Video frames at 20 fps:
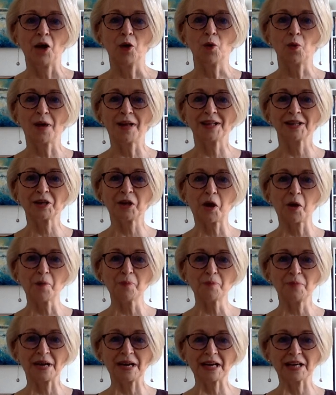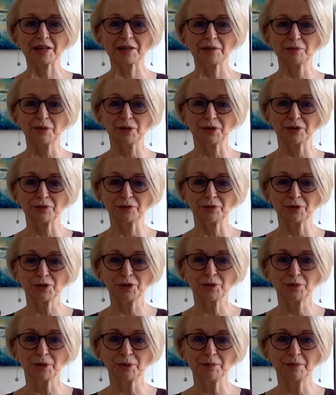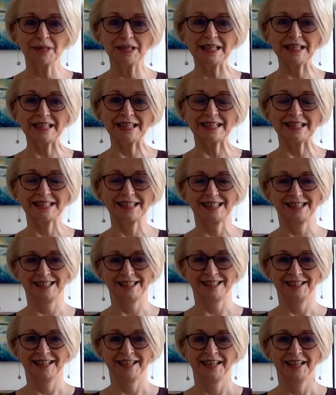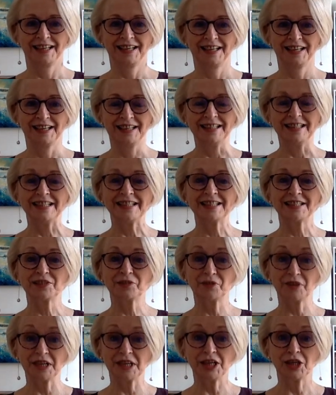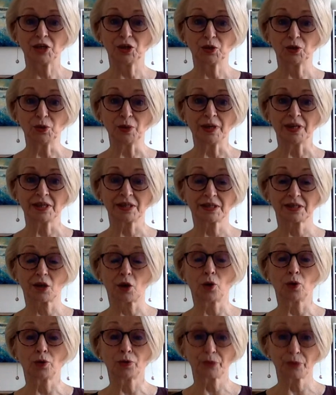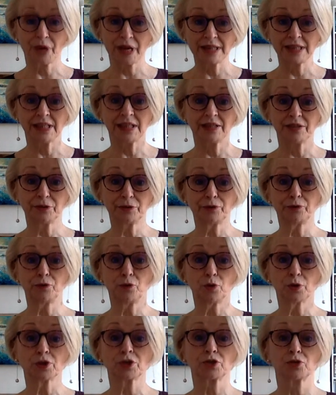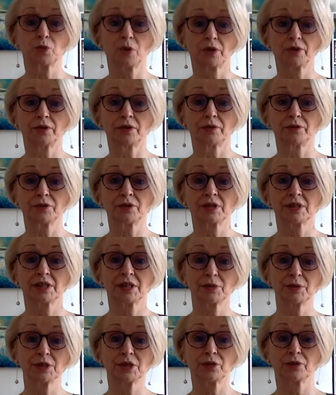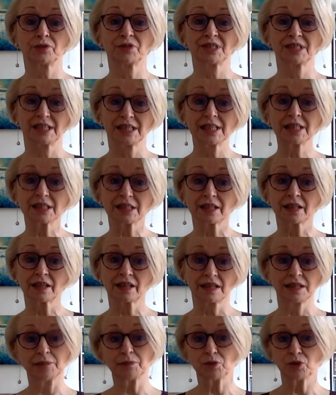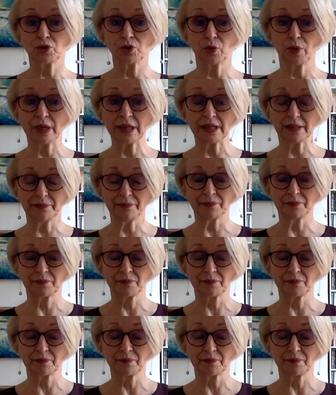Welcome back, beautiful human beings. This video is already the fourth one of the series of six that I am doing.